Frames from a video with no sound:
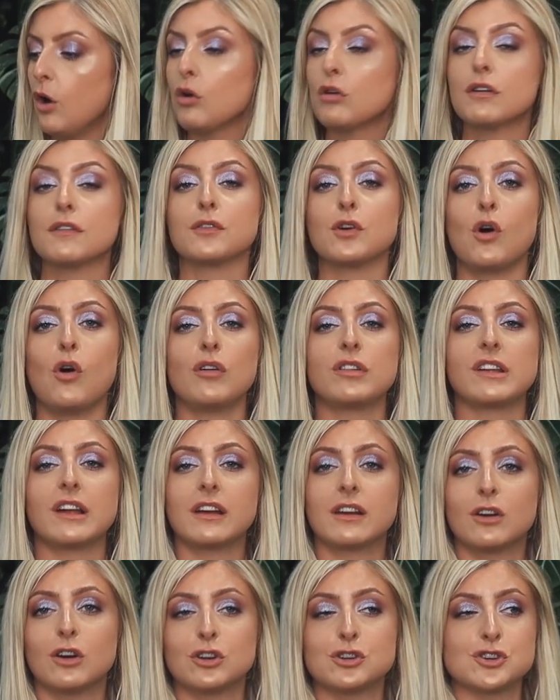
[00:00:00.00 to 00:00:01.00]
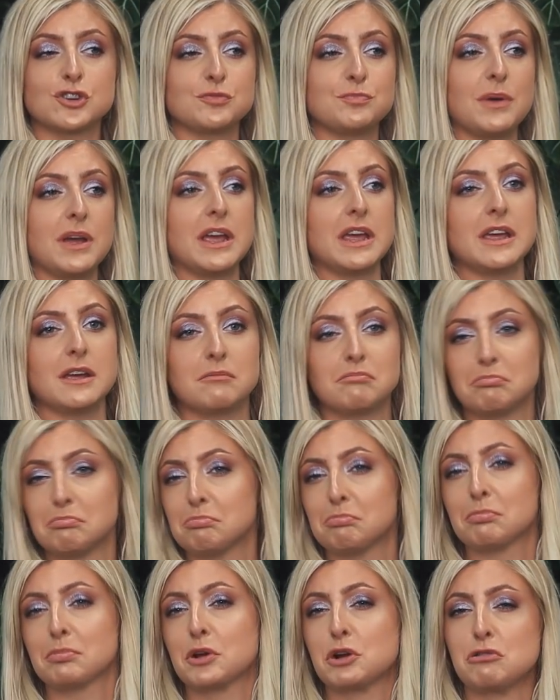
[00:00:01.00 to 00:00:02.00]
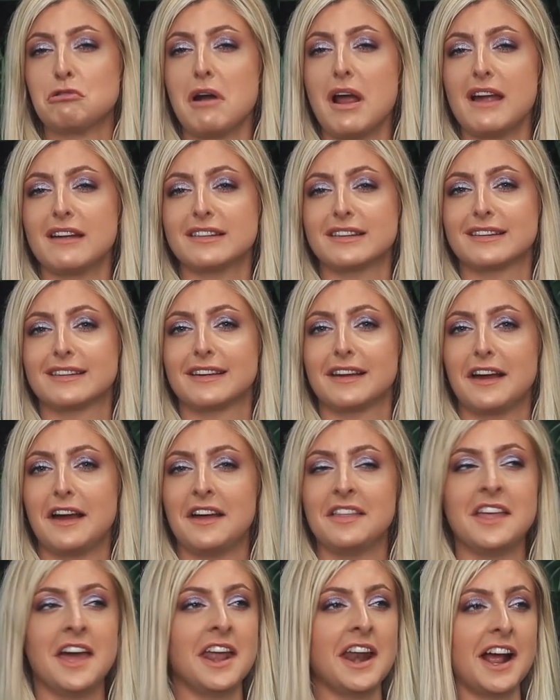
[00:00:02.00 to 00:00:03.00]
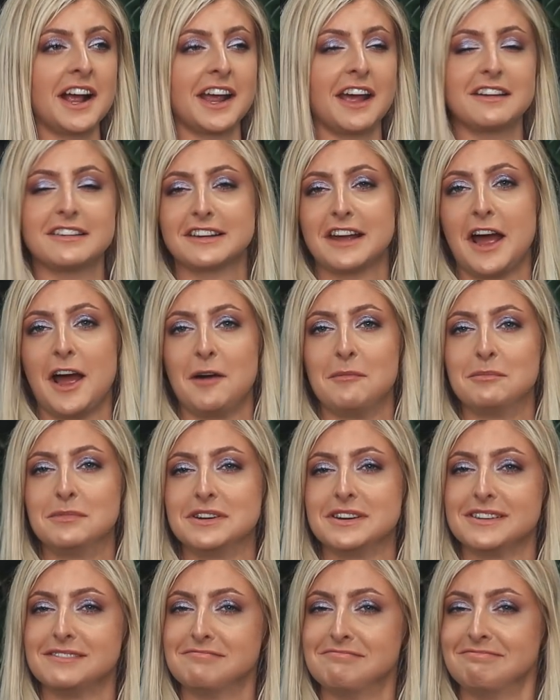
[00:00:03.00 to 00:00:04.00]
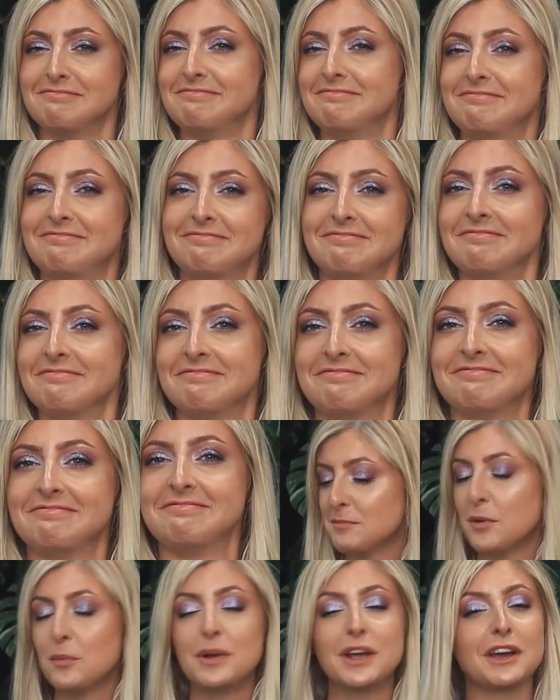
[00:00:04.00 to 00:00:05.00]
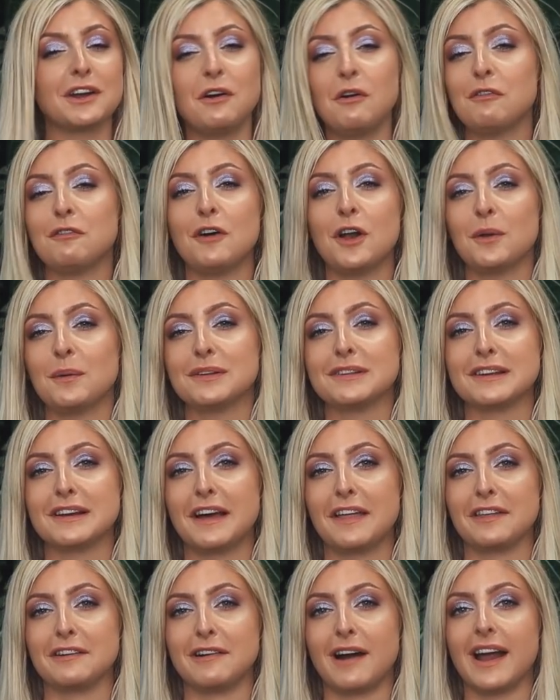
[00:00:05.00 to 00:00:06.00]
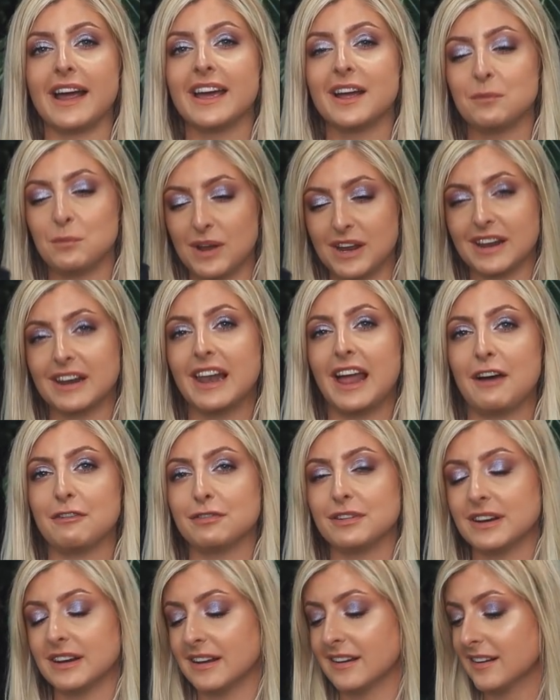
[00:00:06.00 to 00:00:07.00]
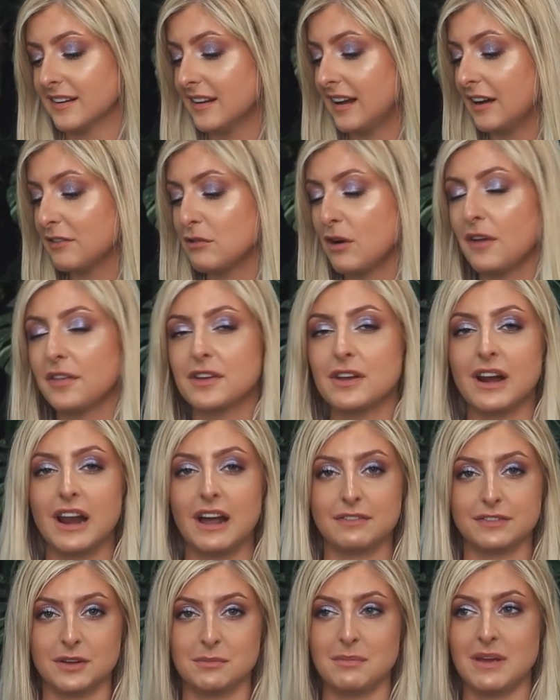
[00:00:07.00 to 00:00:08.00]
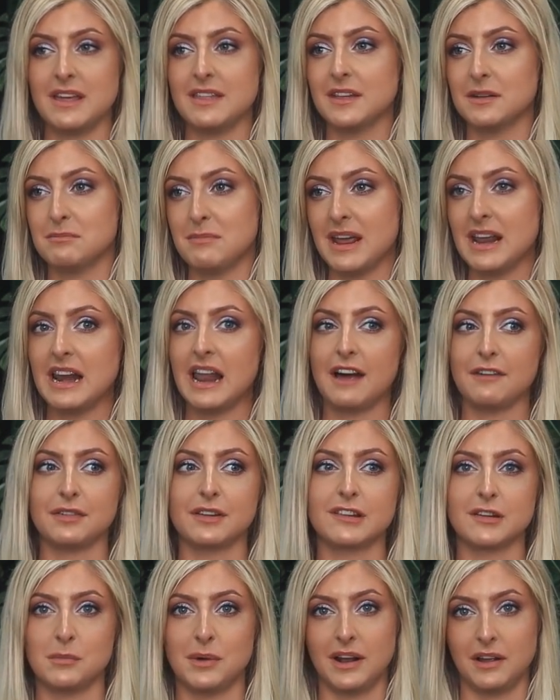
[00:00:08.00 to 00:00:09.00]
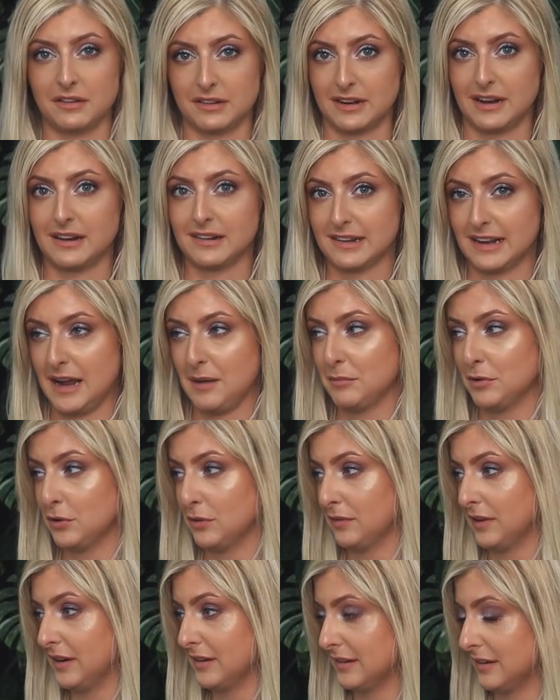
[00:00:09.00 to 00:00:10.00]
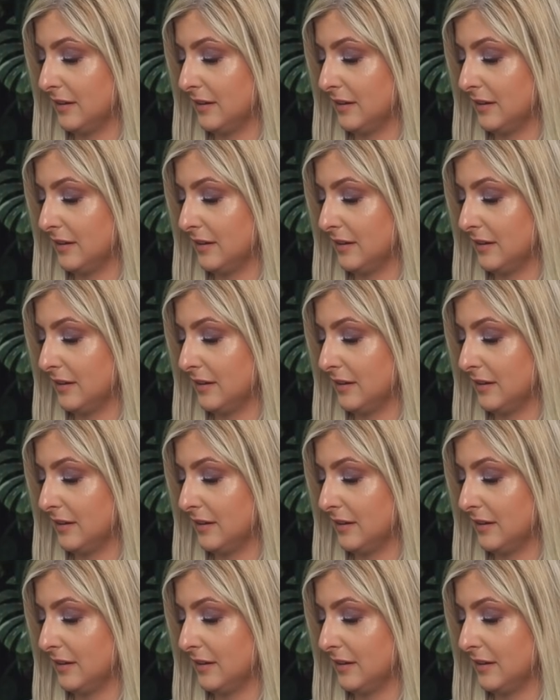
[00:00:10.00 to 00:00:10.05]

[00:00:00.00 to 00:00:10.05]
Or, of course, it could just be cress and then I get scammed. But we can all follow it together, right? And we can laugh at it. I'd rather you laughed at me than me laugh at someone else getting scammed over it.